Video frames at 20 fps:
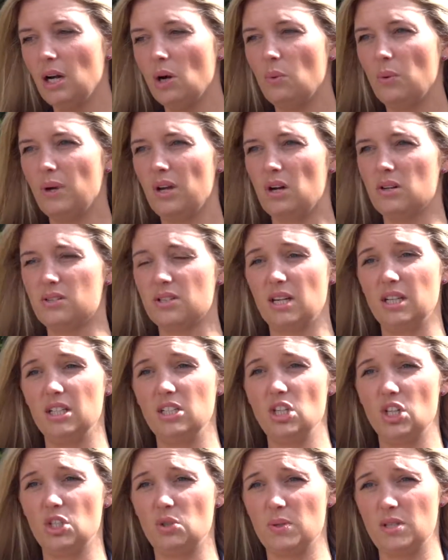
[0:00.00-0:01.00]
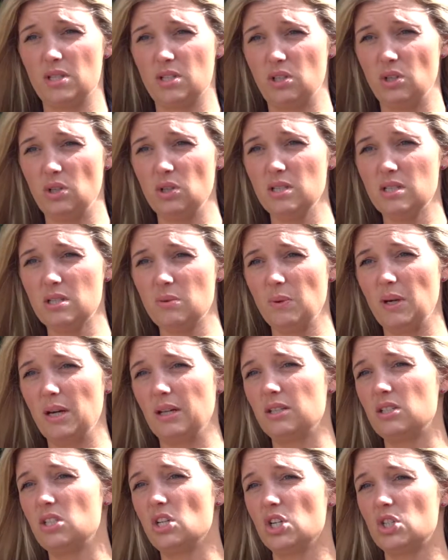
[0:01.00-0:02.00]
We also got in touch with schools, we got
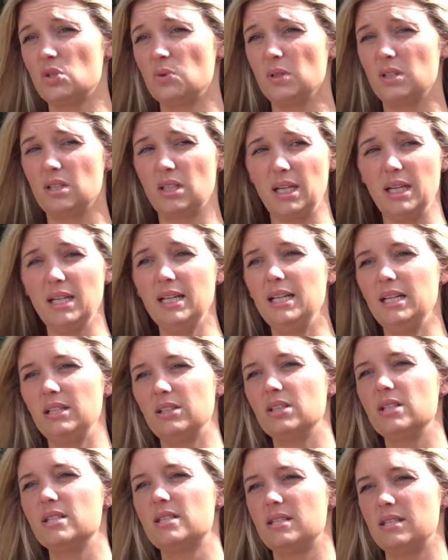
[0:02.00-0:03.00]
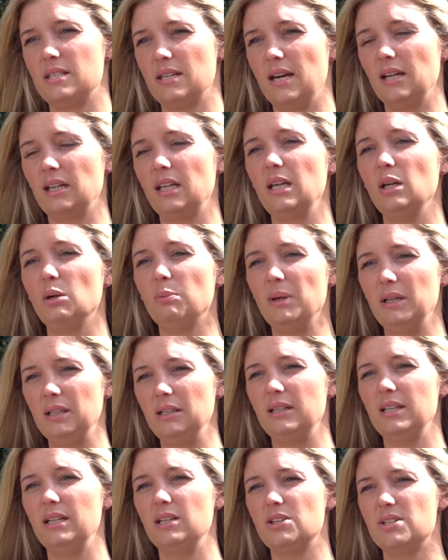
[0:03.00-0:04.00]
in touch with key leaders and key
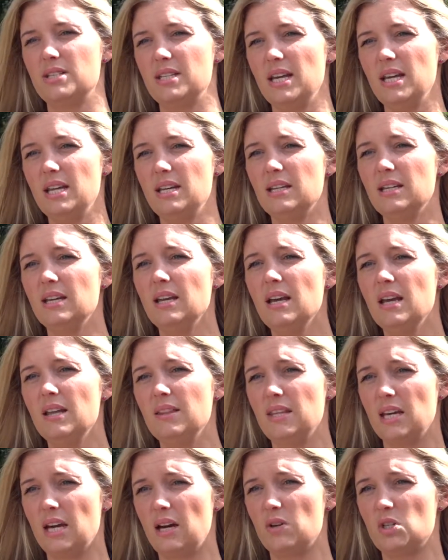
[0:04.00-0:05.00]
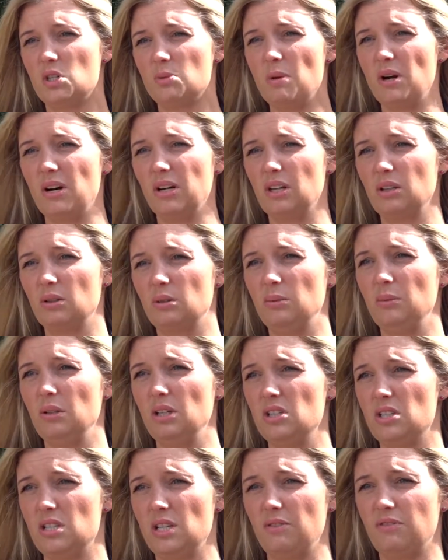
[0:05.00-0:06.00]
opinion leaders in the Irish American
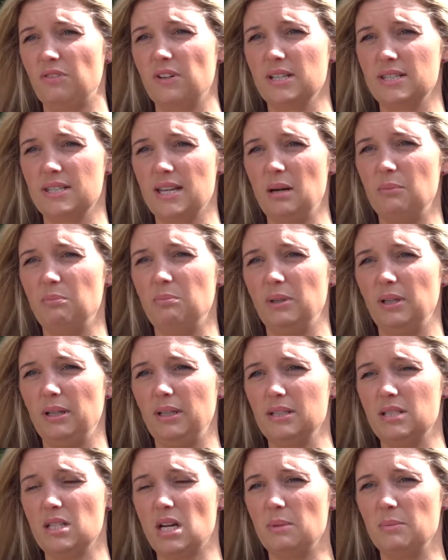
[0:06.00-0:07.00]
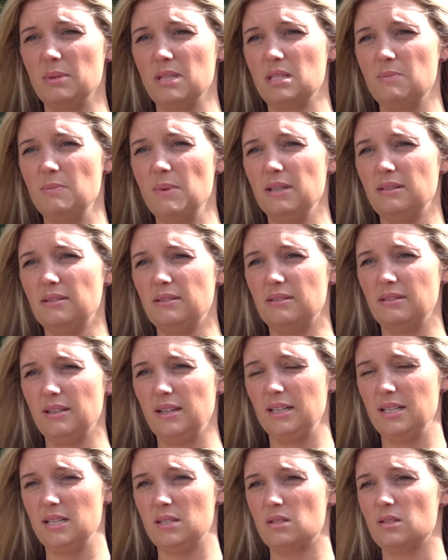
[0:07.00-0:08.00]
community. For example, Tommy Smith
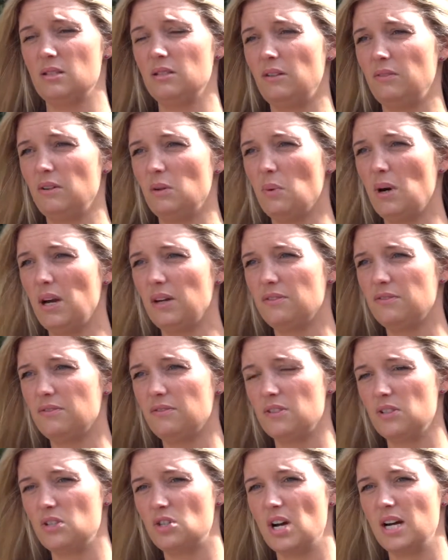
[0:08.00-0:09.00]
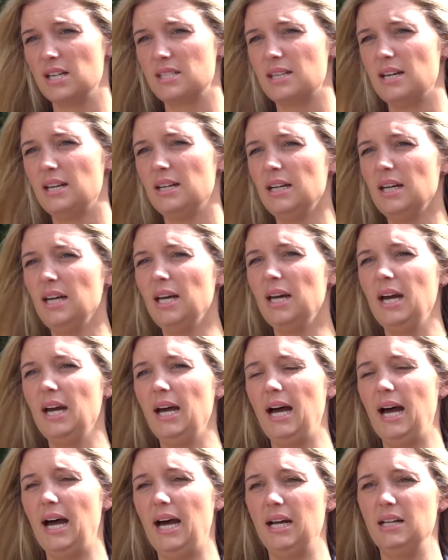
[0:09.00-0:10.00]
and his lovely wife, Trasa,
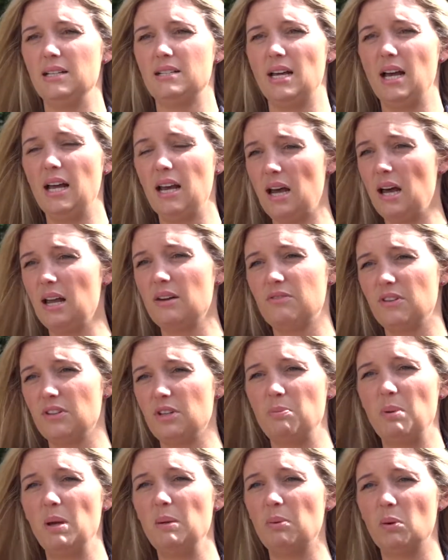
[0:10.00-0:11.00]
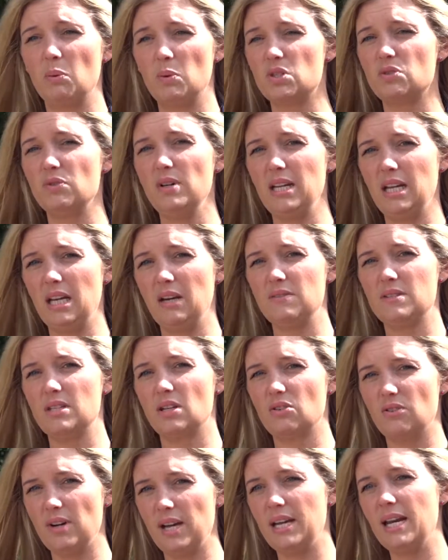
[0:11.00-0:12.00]
and a lot of other people, which really gave us a
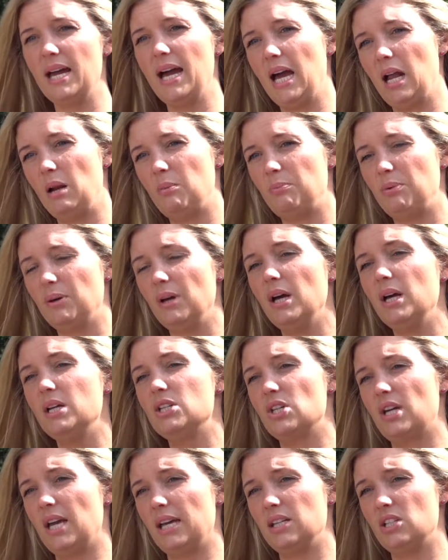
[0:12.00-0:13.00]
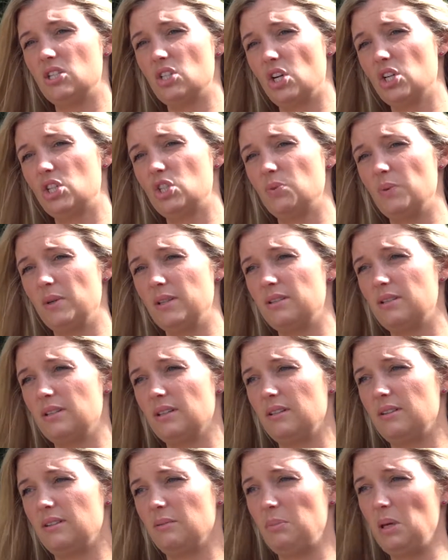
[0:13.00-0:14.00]
great help to get in touch with
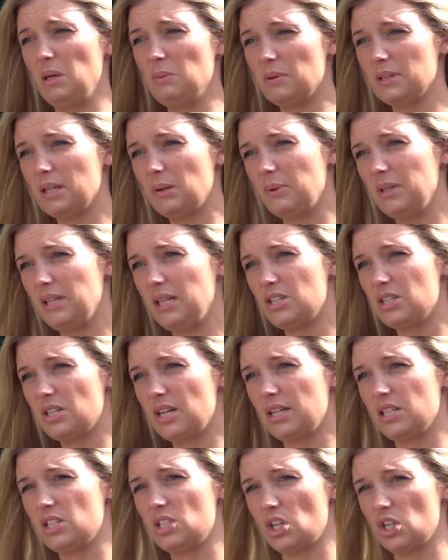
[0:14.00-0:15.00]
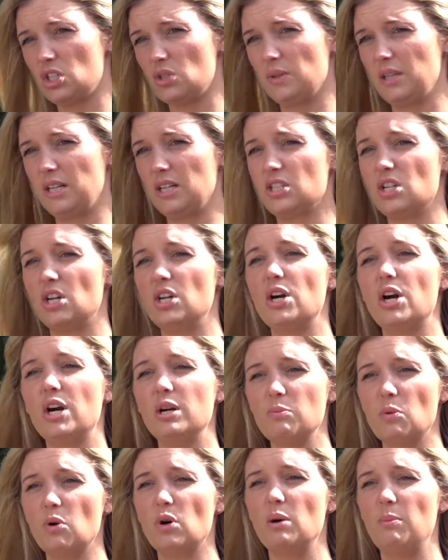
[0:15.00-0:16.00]
the people that we need to get in touch with and to
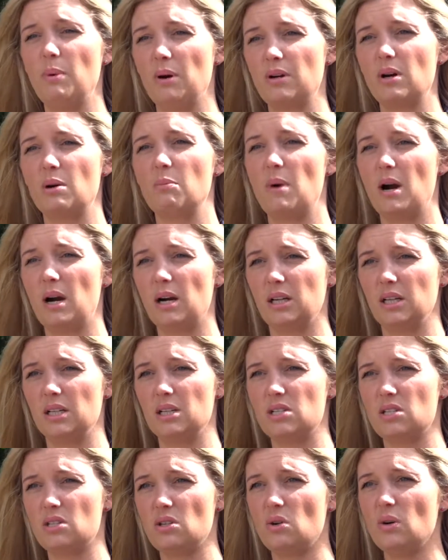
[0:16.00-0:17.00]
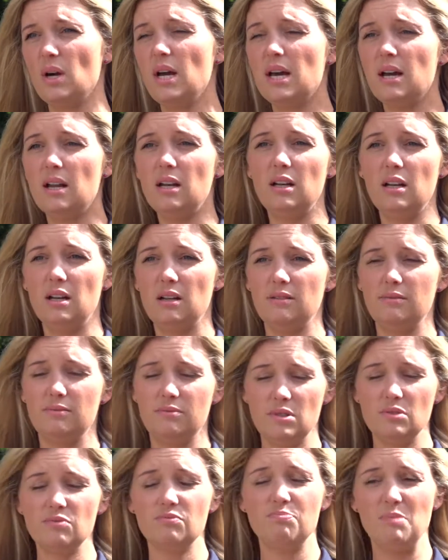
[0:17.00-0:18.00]
learn more about our market. So
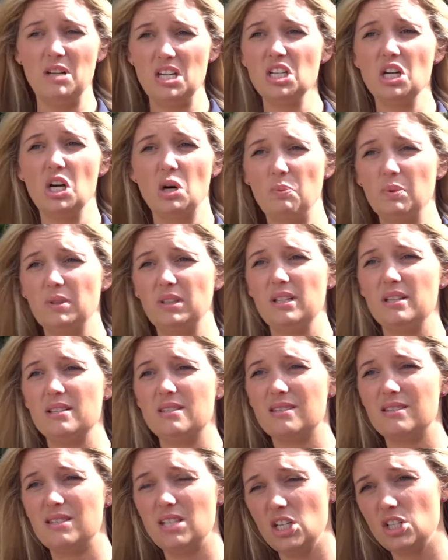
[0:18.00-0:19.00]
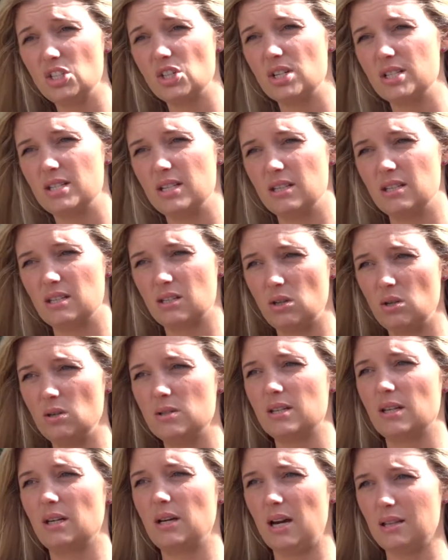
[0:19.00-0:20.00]
meeting up with these teachers in the schools
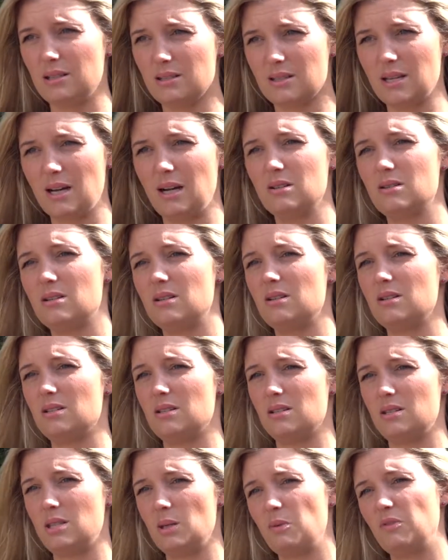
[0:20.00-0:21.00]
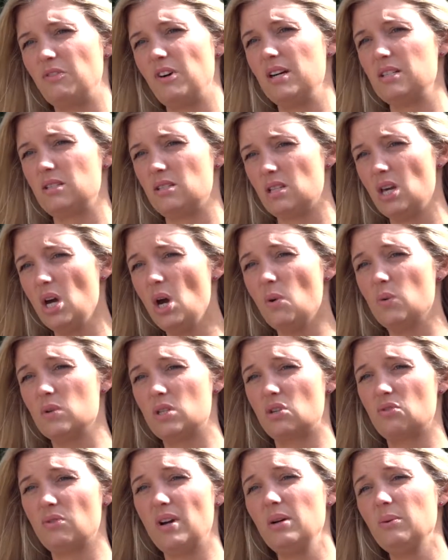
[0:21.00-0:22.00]
and guidance counsellors and supervisors was
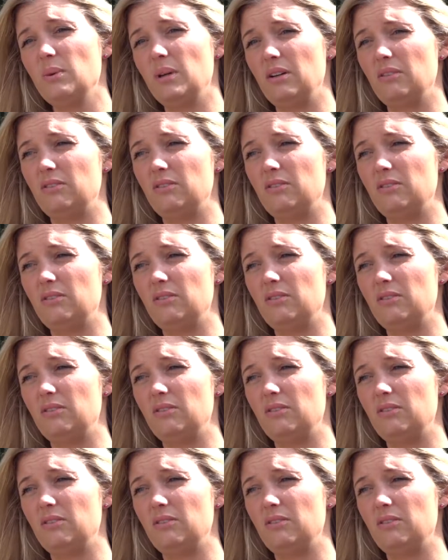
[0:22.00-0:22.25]
a great way